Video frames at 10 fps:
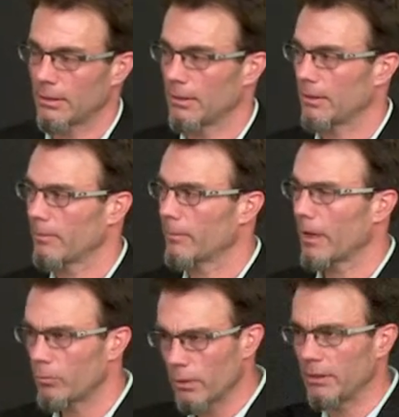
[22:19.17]
Um,
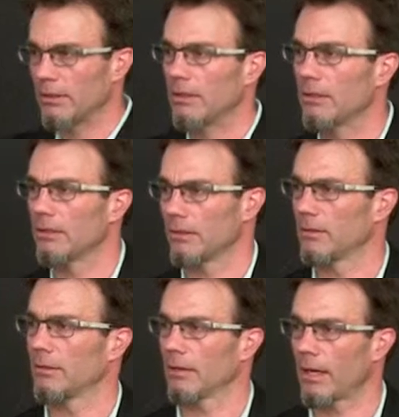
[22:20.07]
I really needed it,
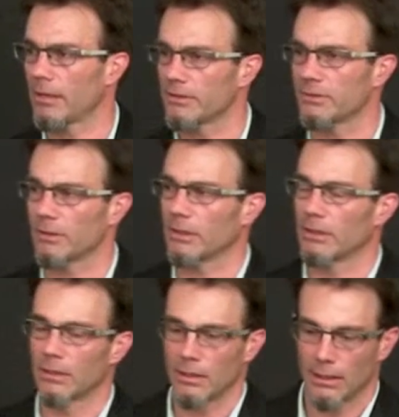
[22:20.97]
honestly.
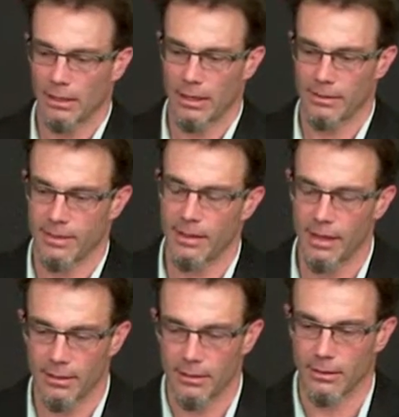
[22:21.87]
I think
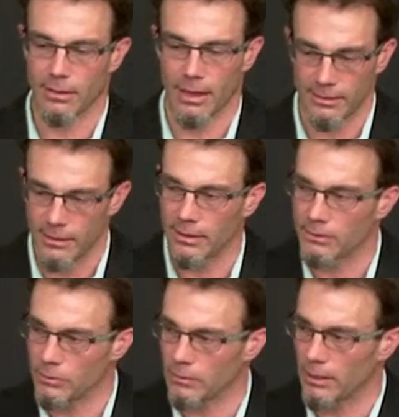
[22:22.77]
I, I think I
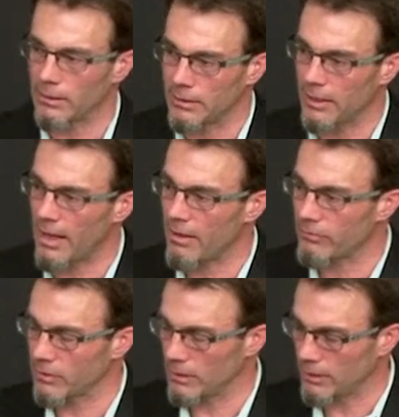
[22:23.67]
do. I did
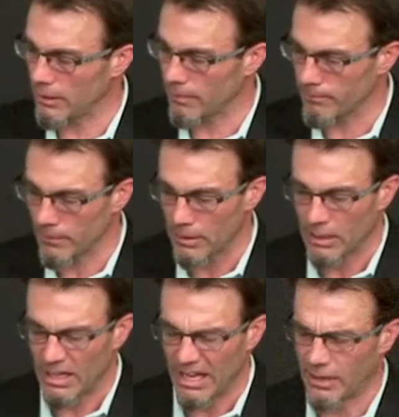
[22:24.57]
have the um,
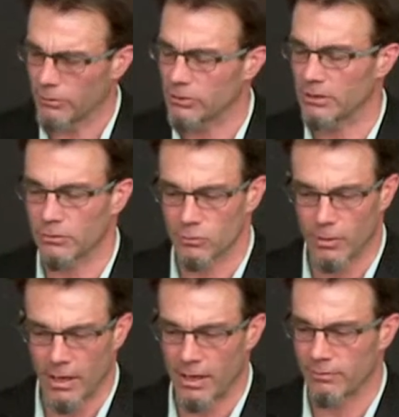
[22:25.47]
energy and the
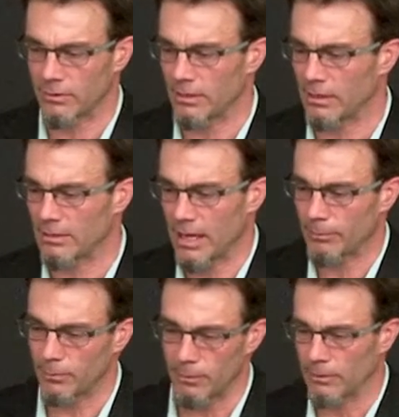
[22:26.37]
drive and the
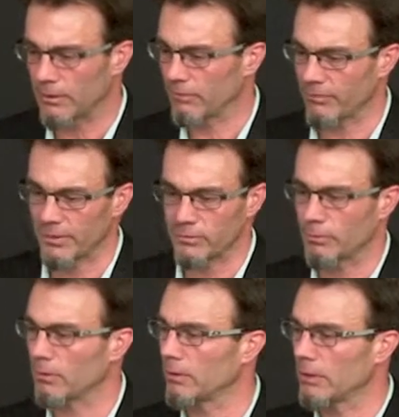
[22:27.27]
adaptability, the
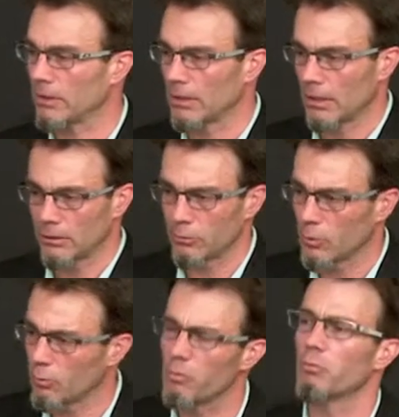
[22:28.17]
flexibility. You know,
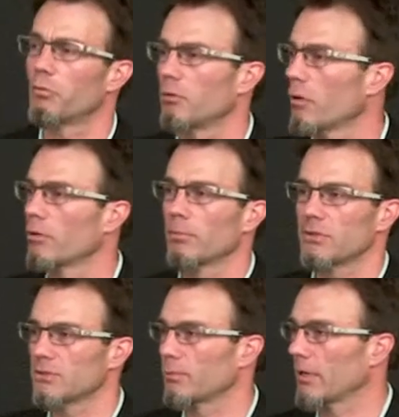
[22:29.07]
we re rewrote our
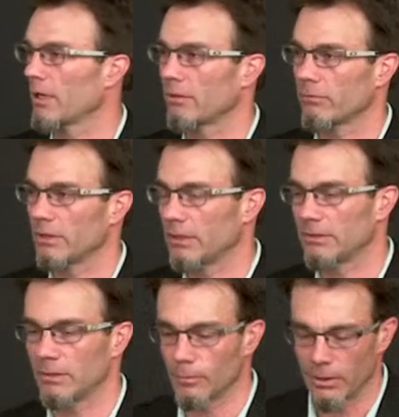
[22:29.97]
business plan every
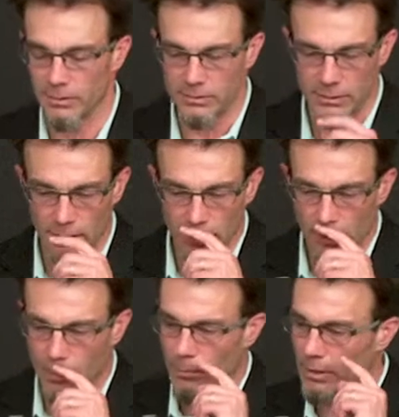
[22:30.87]
18 months,
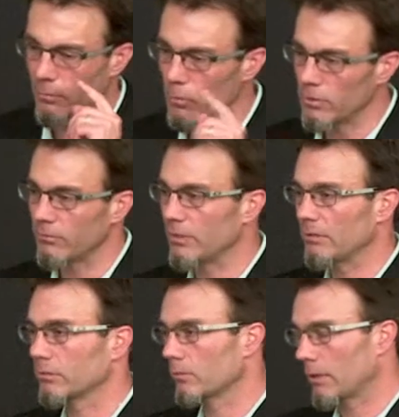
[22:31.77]
but I wouldn't have
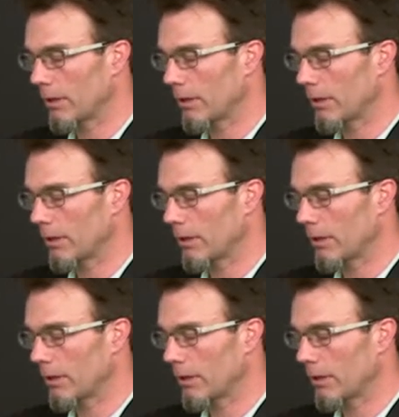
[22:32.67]
never.